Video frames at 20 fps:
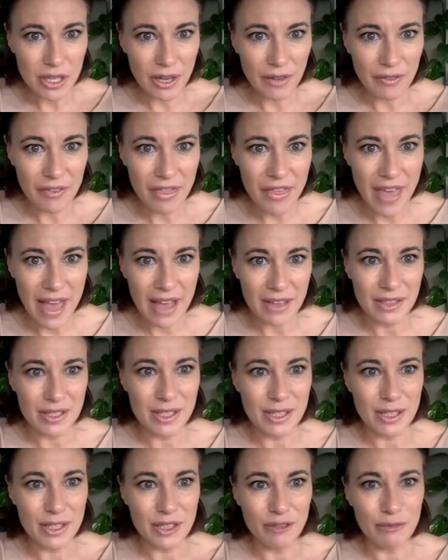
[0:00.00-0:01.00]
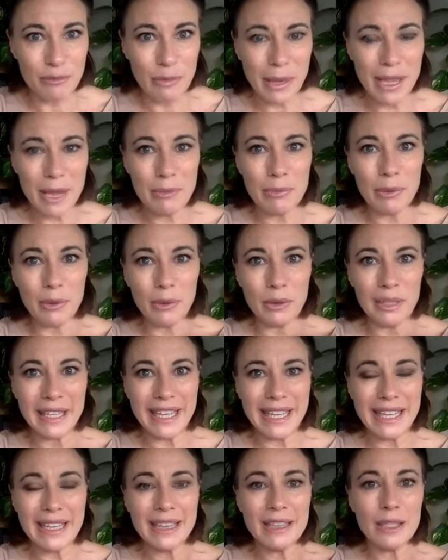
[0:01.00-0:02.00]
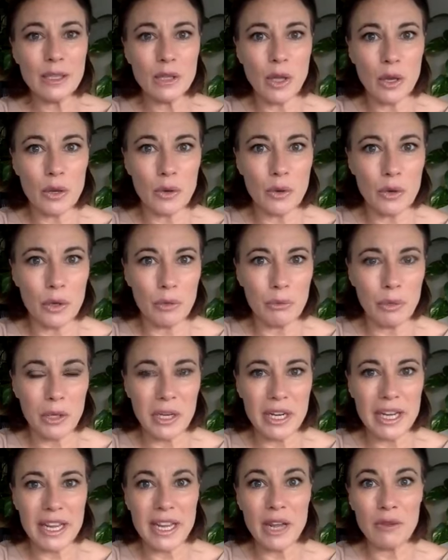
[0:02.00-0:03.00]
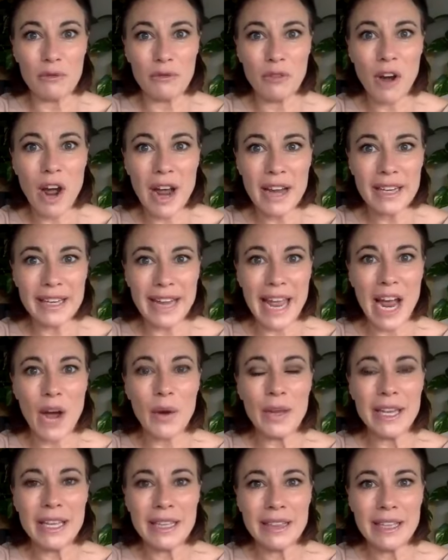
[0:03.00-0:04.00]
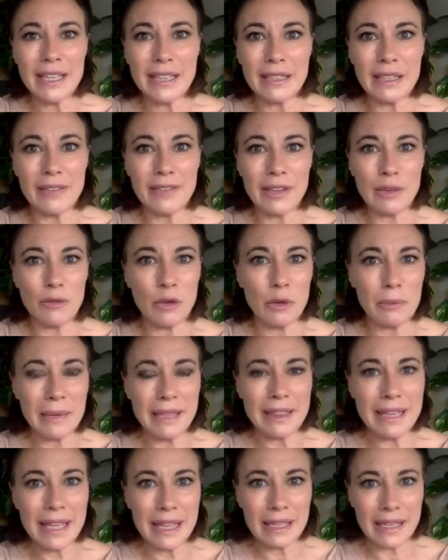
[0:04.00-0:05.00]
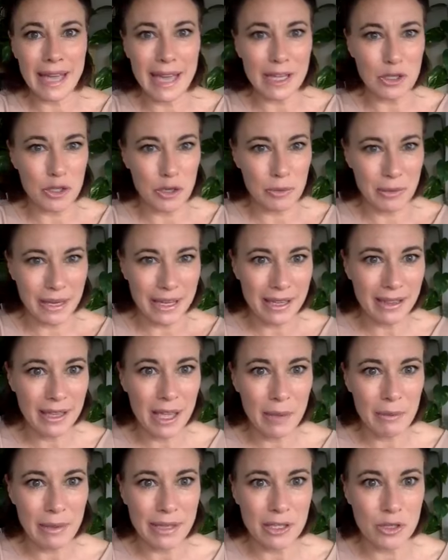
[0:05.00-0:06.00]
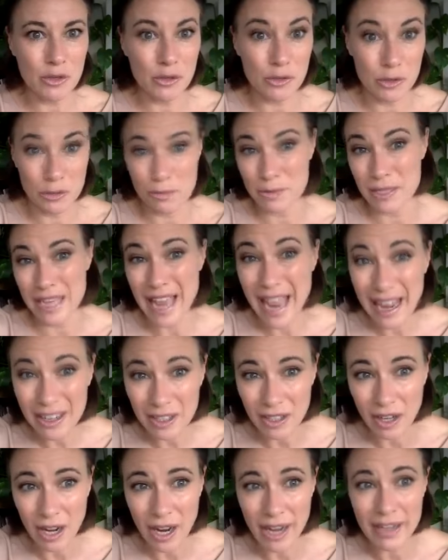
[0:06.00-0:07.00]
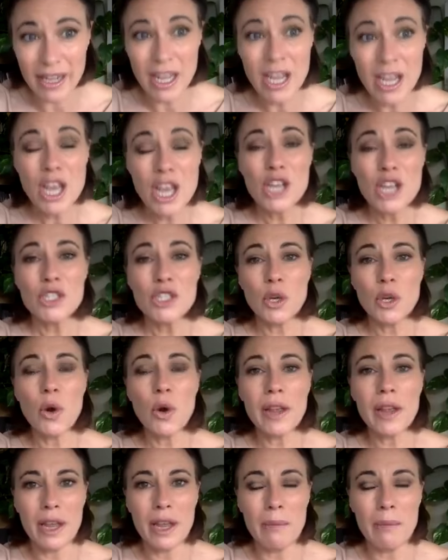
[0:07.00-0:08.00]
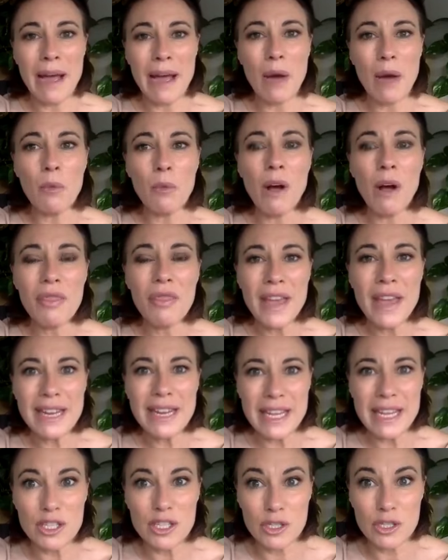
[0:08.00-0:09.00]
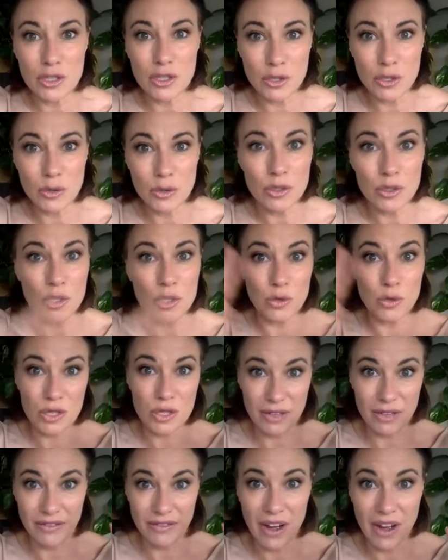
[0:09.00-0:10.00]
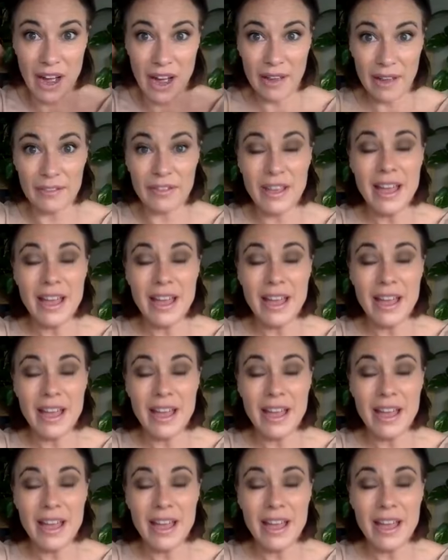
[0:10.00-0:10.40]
of thousands of people in the local community right now, in their living room, in their lounge room, in their bedrooms at night, talking about what they need to do to survive.